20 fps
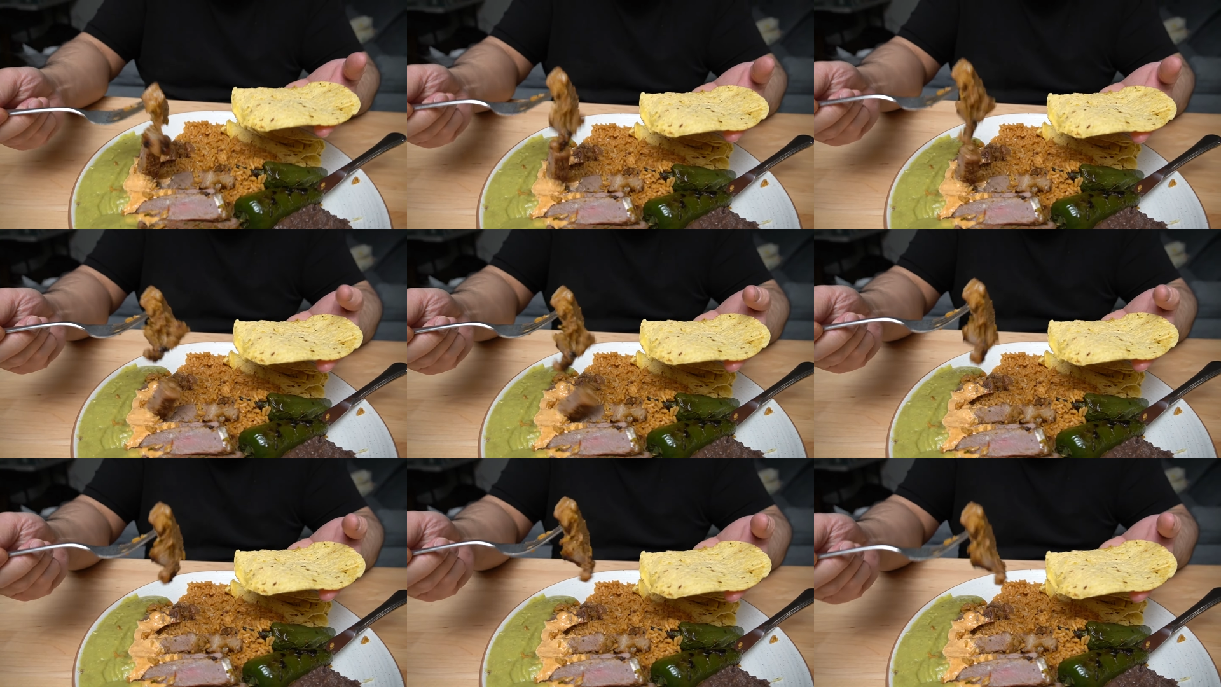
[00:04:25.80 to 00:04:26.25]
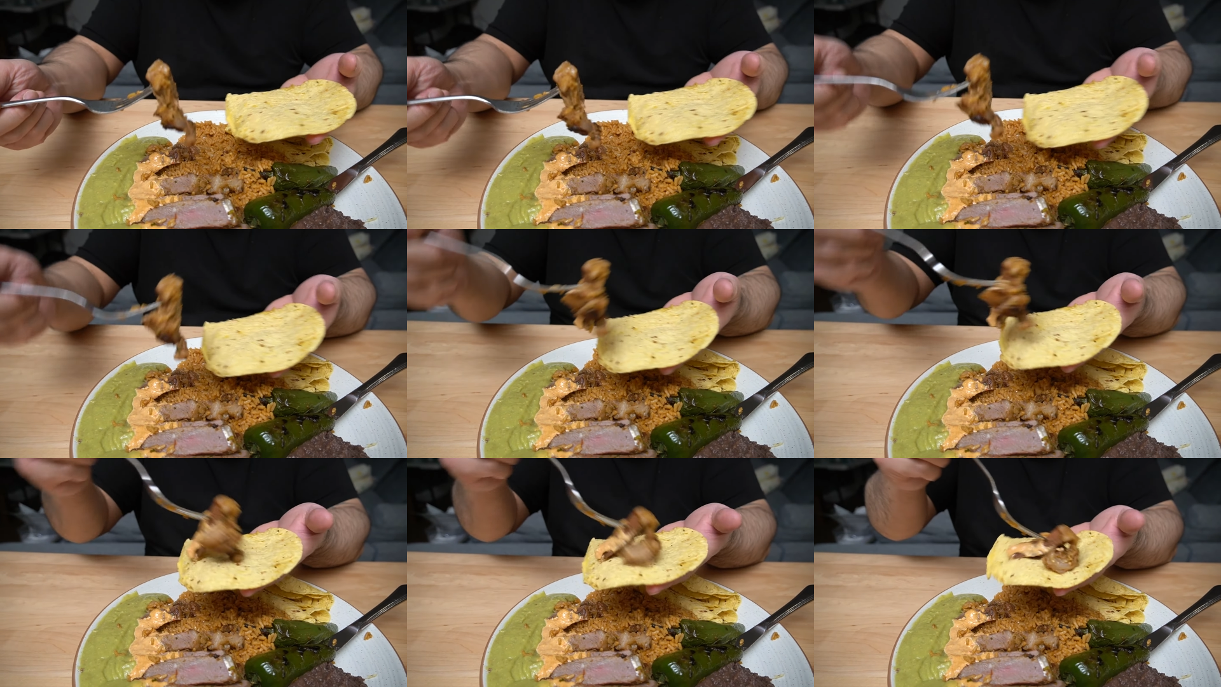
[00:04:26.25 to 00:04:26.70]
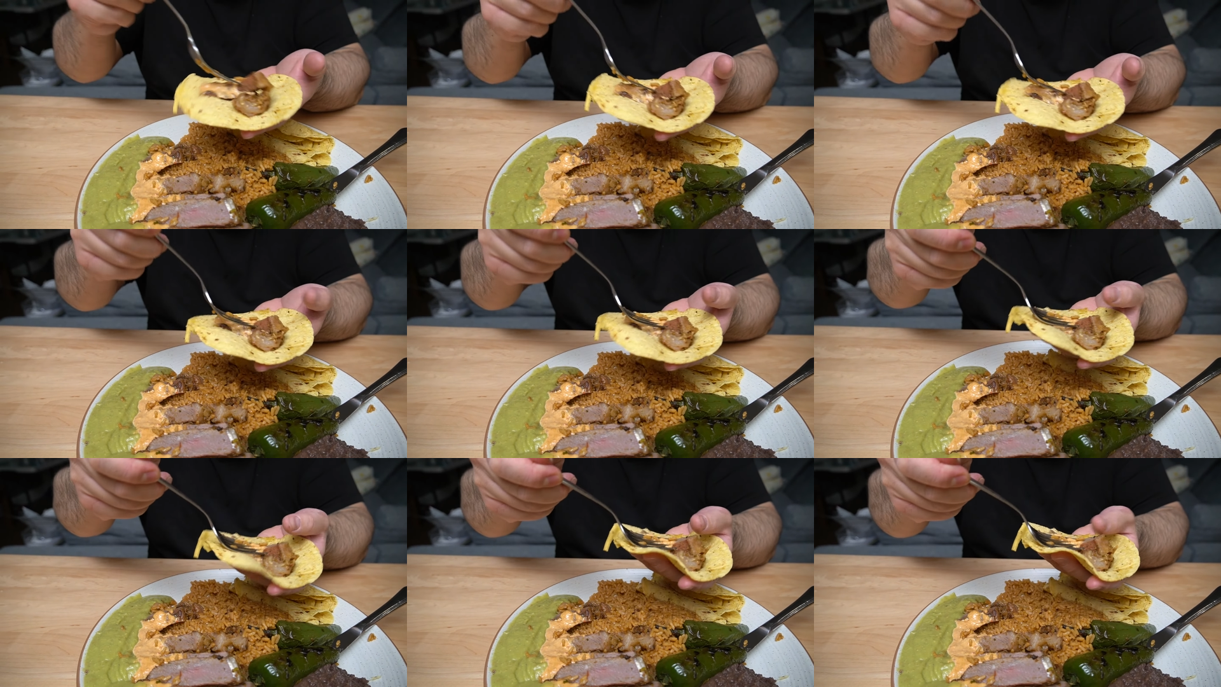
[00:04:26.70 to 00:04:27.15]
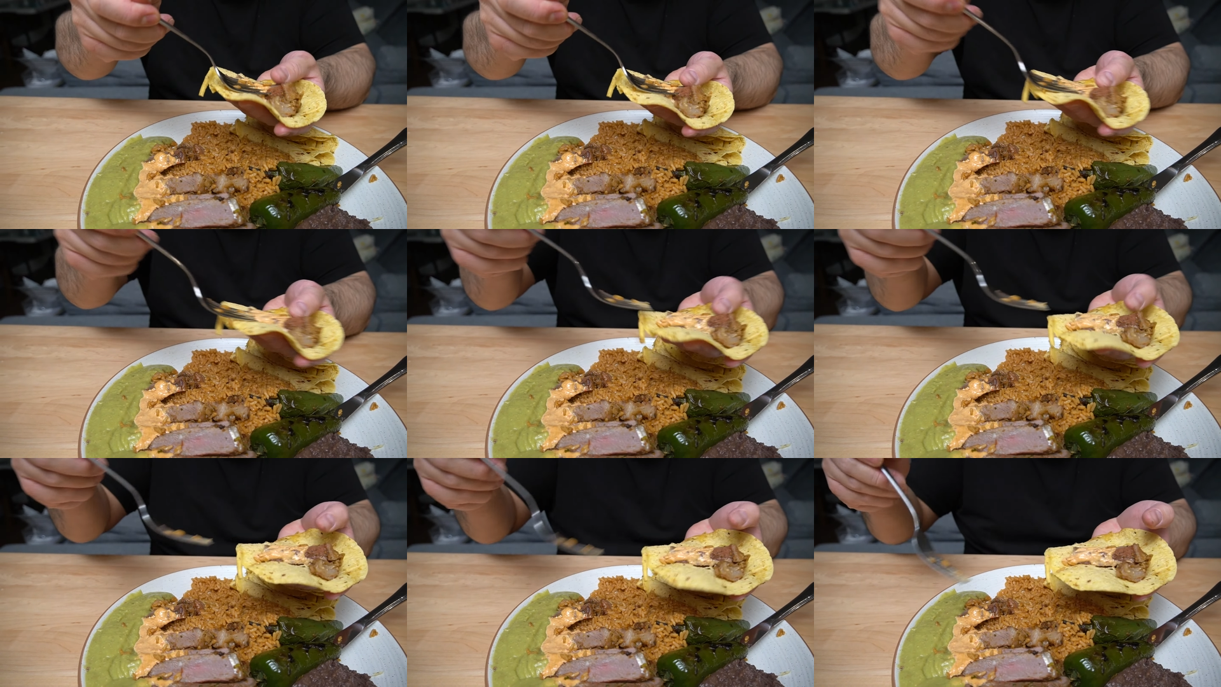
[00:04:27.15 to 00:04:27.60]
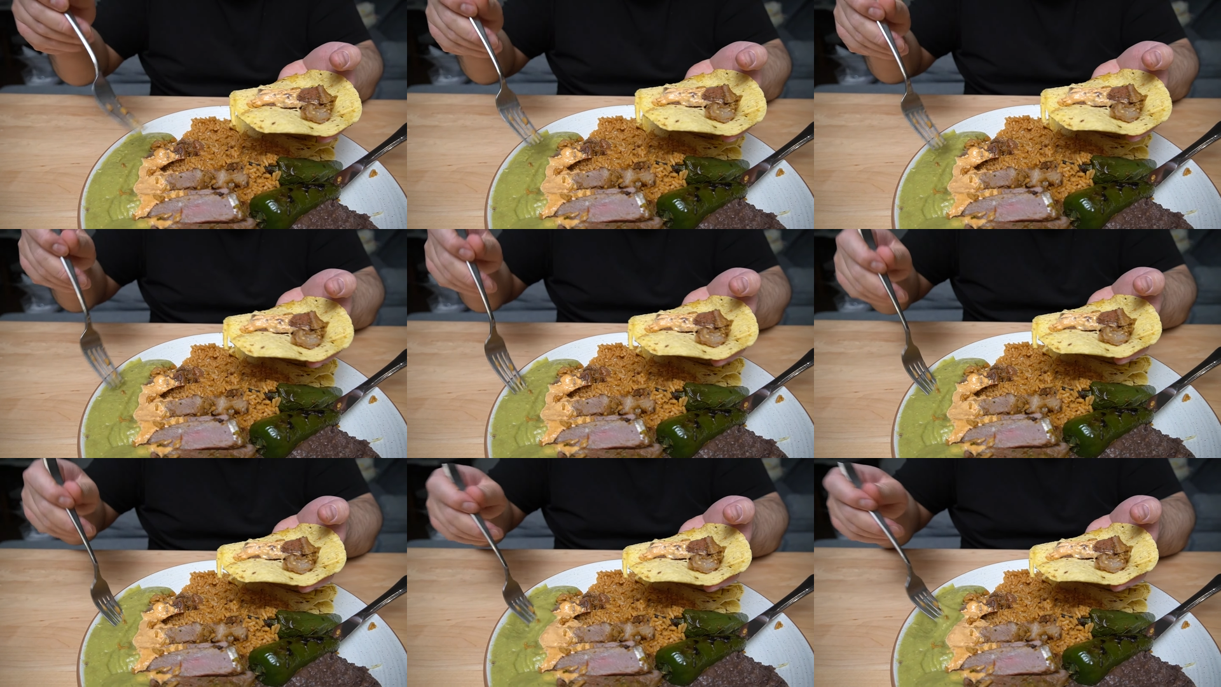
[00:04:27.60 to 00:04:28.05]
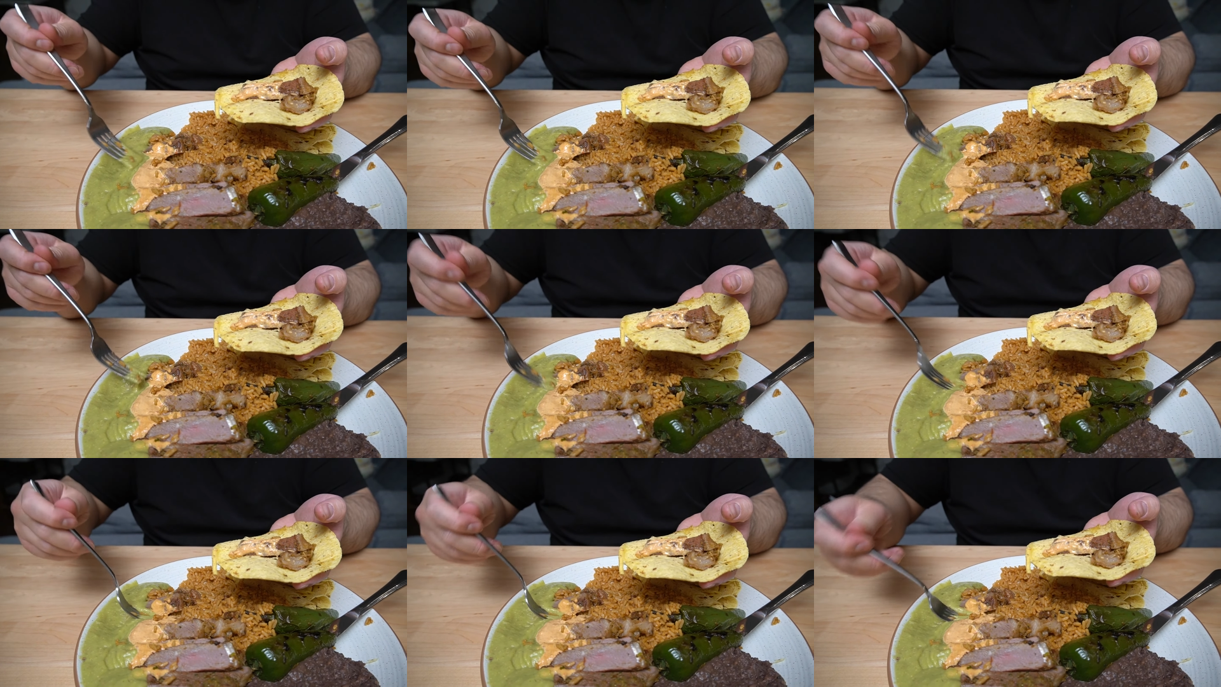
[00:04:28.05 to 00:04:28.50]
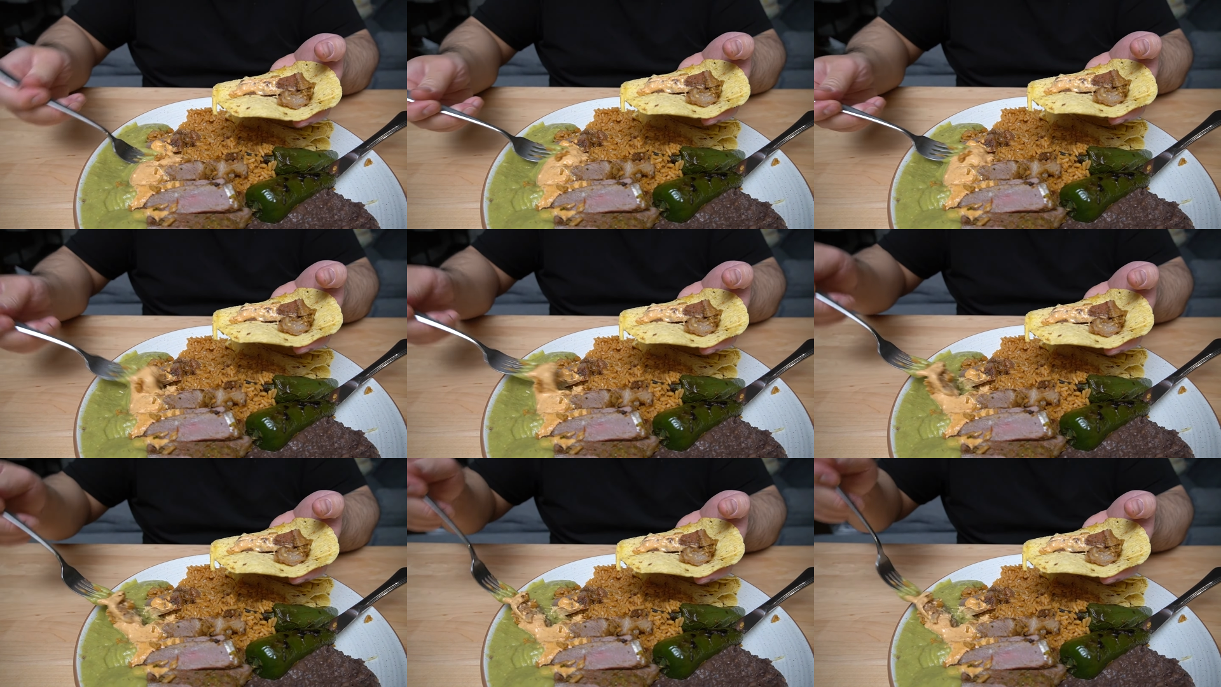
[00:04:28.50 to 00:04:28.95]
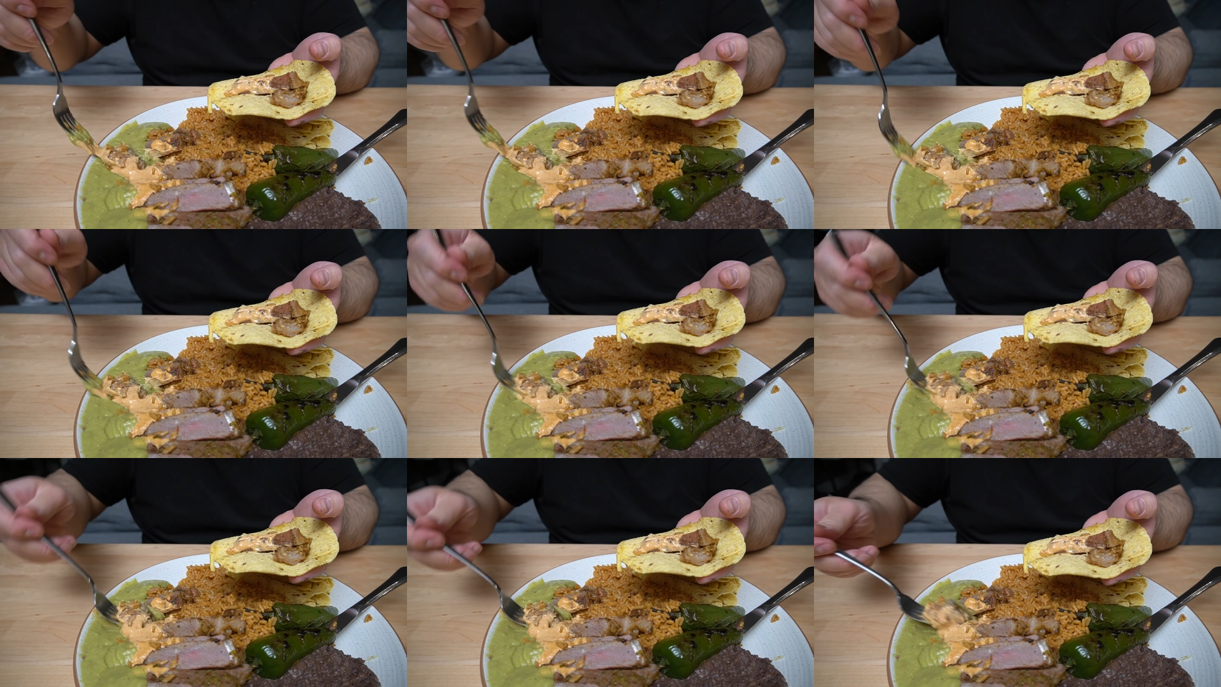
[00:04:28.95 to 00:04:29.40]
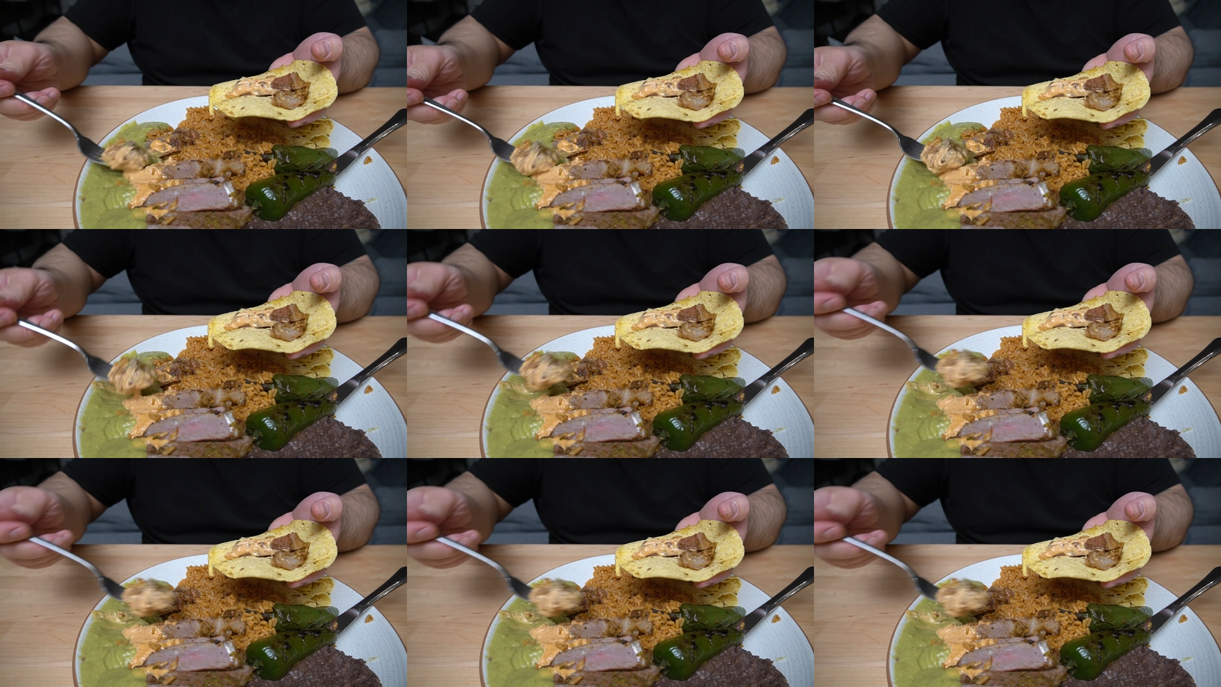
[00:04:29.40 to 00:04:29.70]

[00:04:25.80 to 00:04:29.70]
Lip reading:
[unreadable: no face in view]